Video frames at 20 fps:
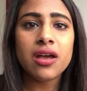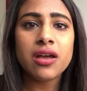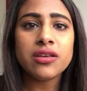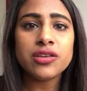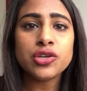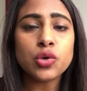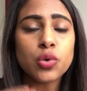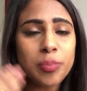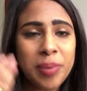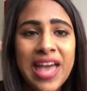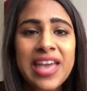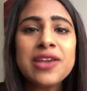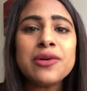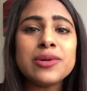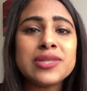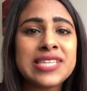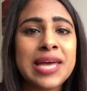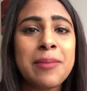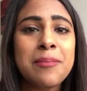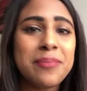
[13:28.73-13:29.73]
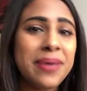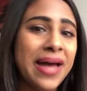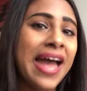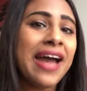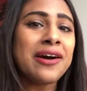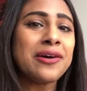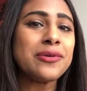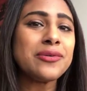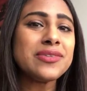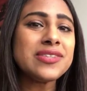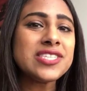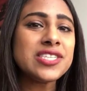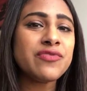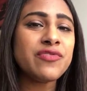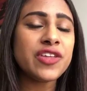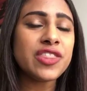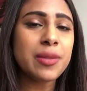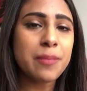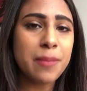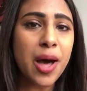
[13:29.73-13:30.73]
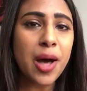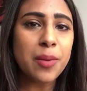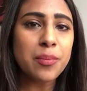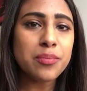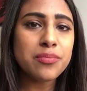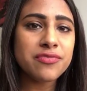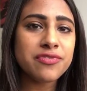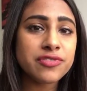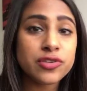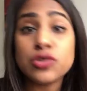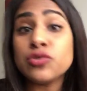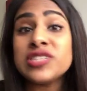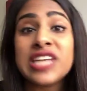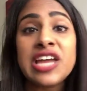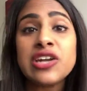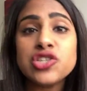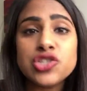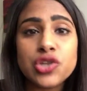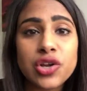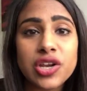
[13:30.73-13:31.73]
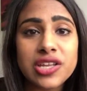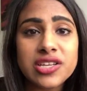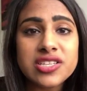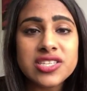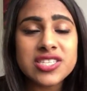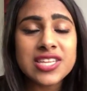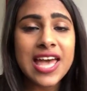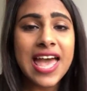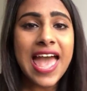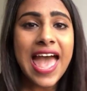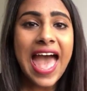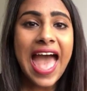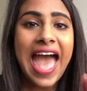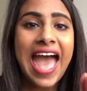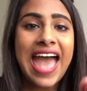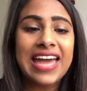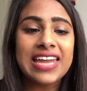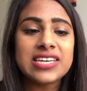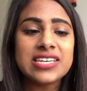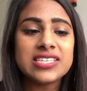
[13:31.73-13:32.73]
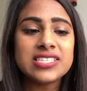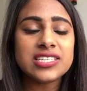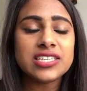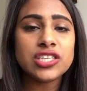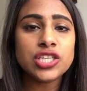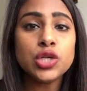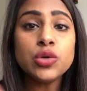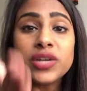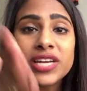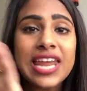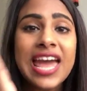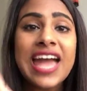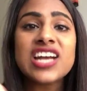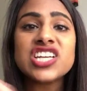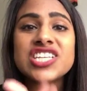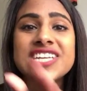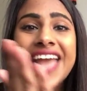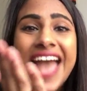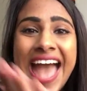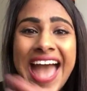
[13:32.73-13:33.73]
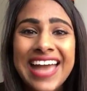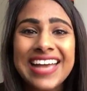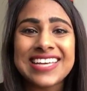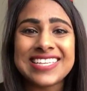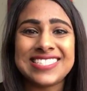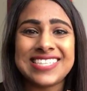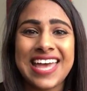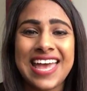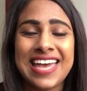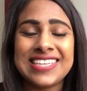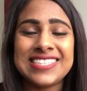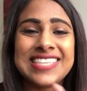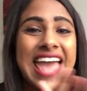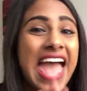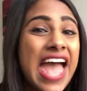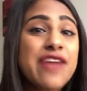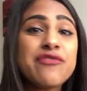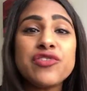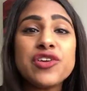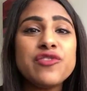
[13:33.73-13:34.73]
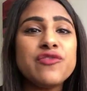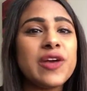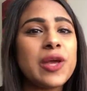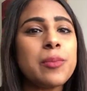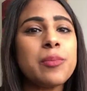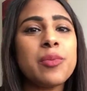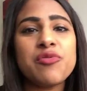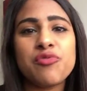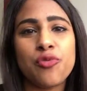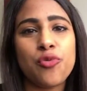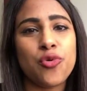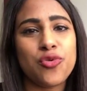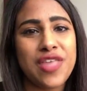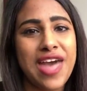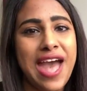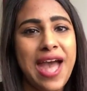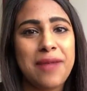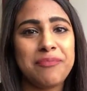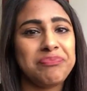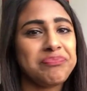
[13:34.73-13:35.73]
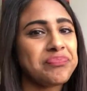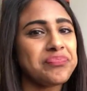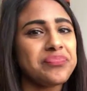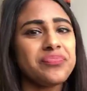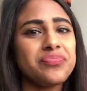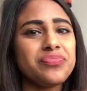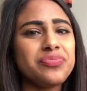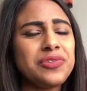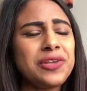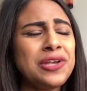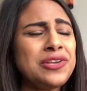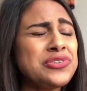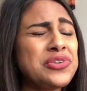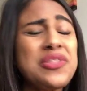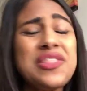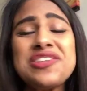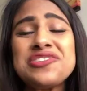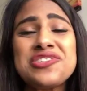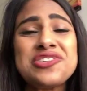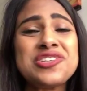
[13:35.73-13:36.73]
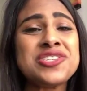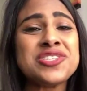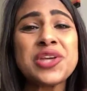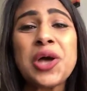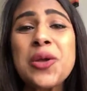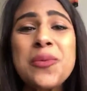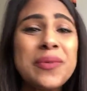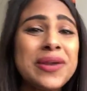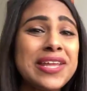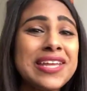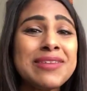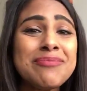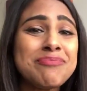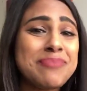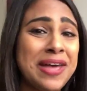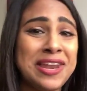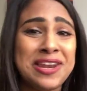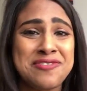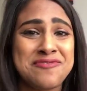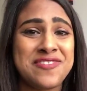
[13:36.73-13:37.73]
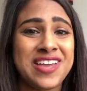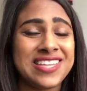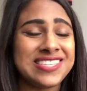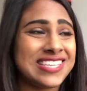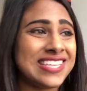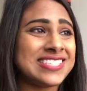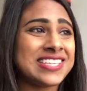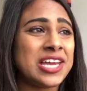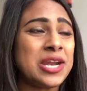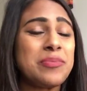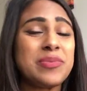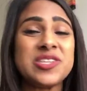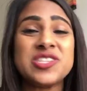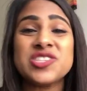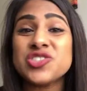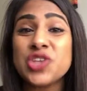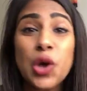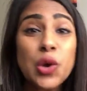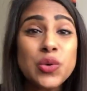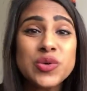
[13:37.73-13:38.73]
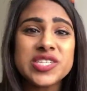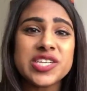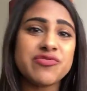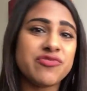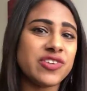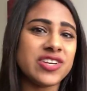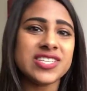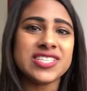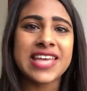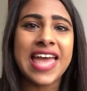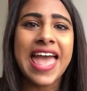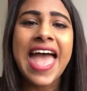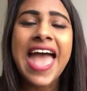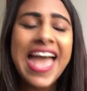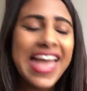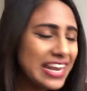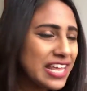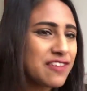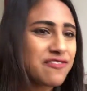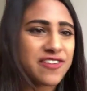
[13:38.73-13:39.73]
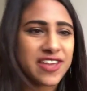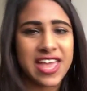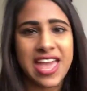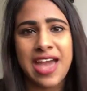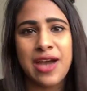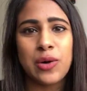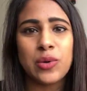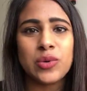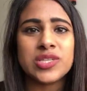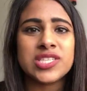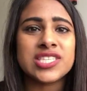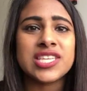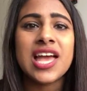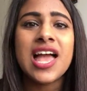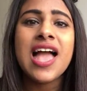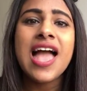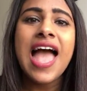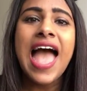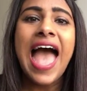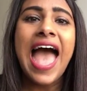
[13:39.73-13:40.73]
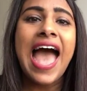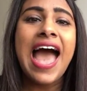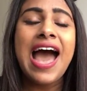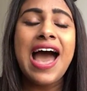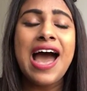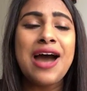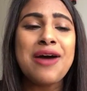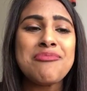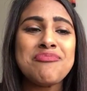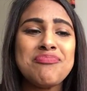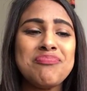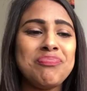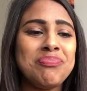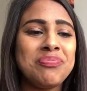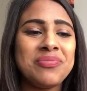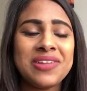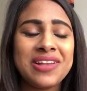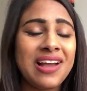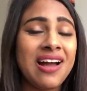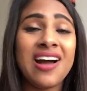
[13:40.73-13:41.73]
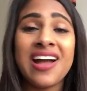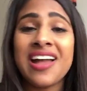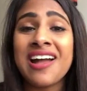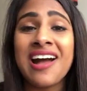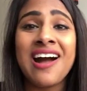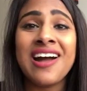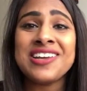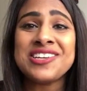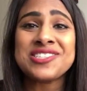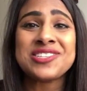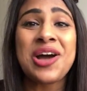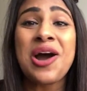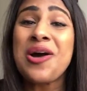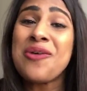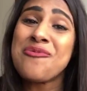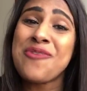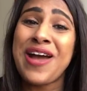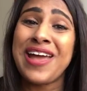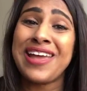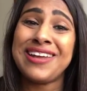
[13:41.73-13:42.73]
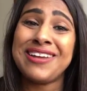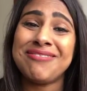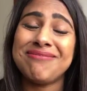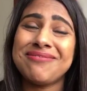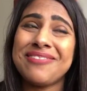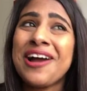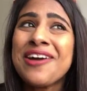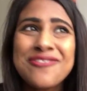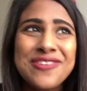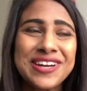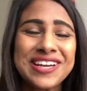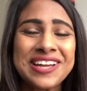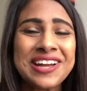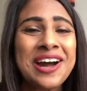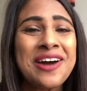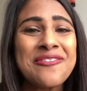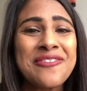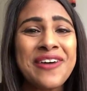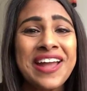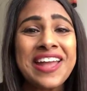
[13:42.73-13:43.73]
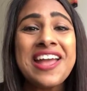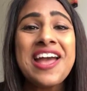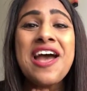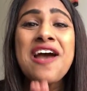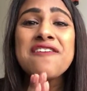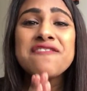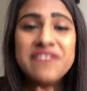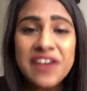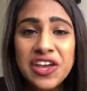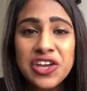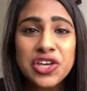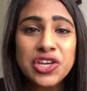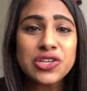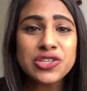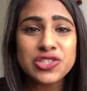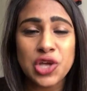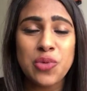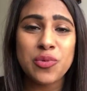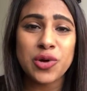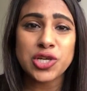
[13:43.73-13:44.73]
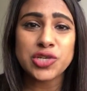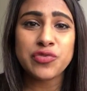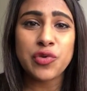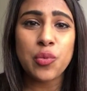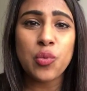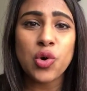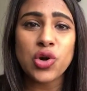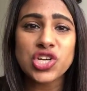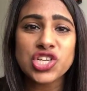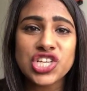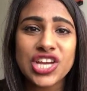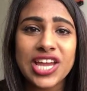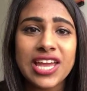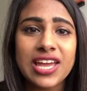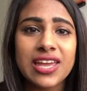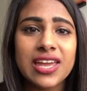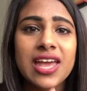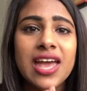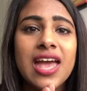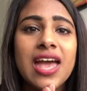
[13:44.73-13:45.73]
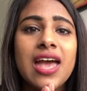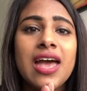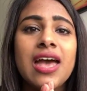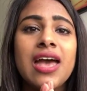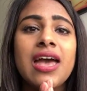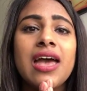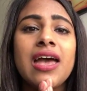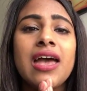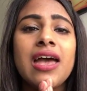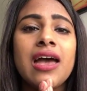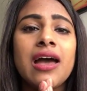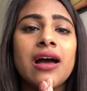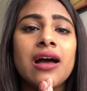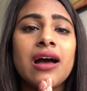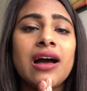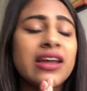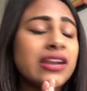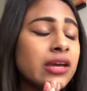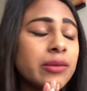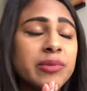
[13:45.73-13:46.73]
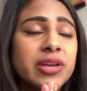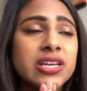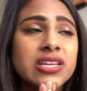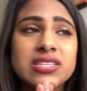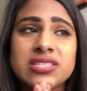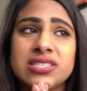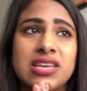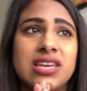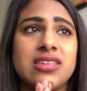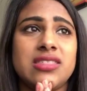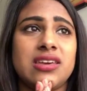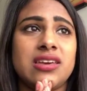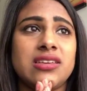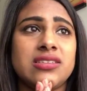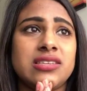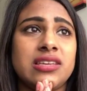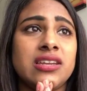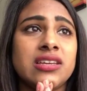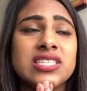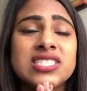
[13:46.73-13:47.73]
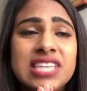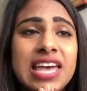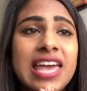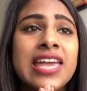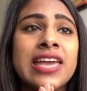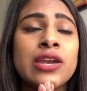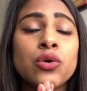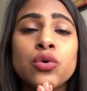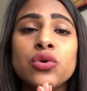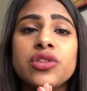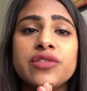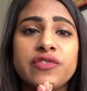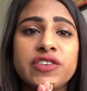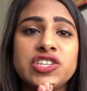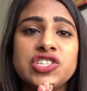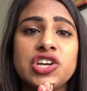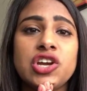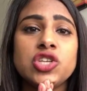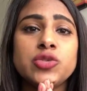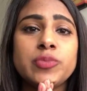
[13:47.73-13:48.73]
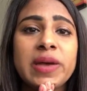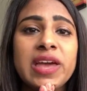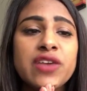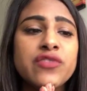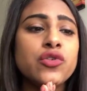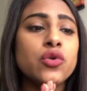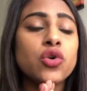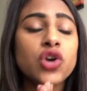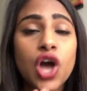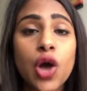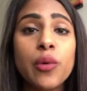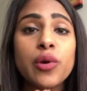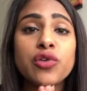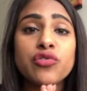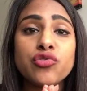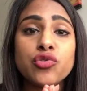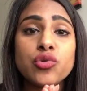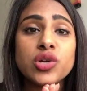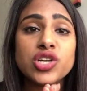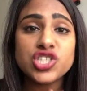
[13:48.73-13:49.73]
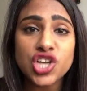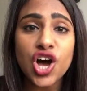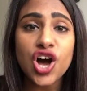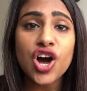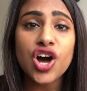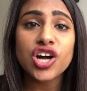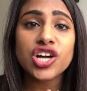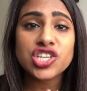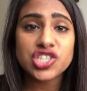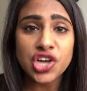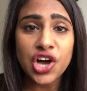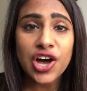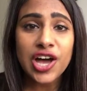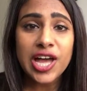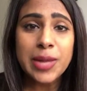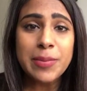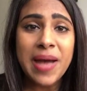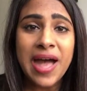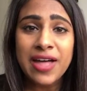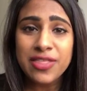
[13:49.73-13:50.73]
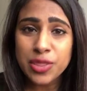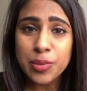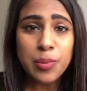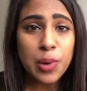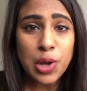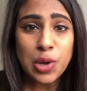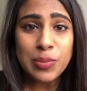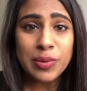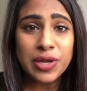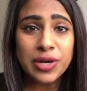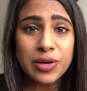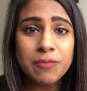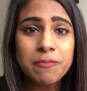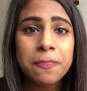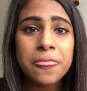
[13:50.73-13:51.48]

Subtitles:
you'll pay your £10 for the month, $10, and you can actually access everything before that. So there's just so many benefits. It's going to be so different to anything else. I just can't wait. I really can't wait. Thank you so much for watching. And I'm going to say this, and I say it in all the videos, but if you're going through a dark time at the moment,